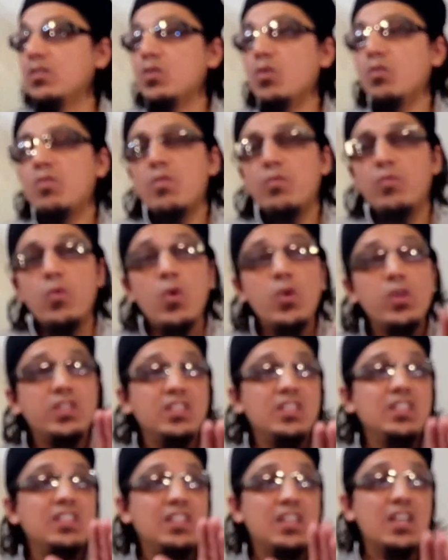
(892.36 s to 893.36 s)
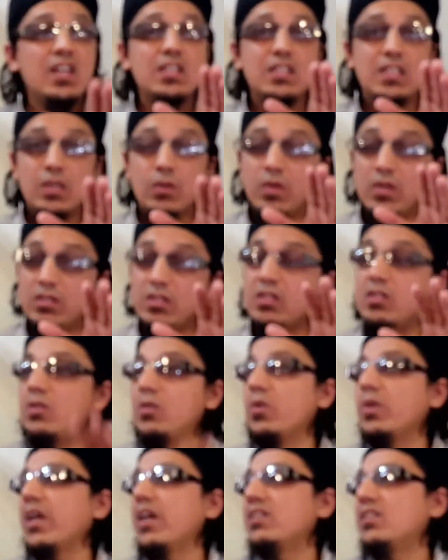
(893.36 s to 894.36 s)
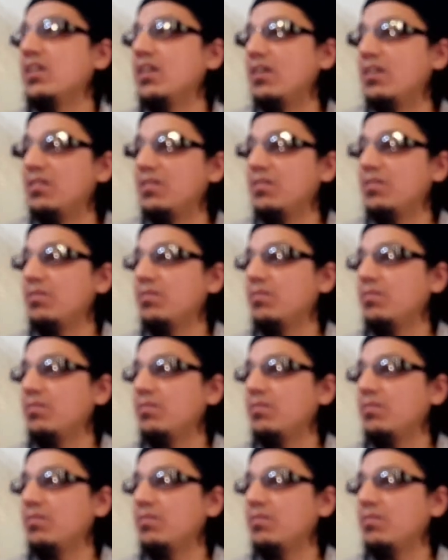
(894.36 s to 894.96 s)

So for forty years, he will just look at her.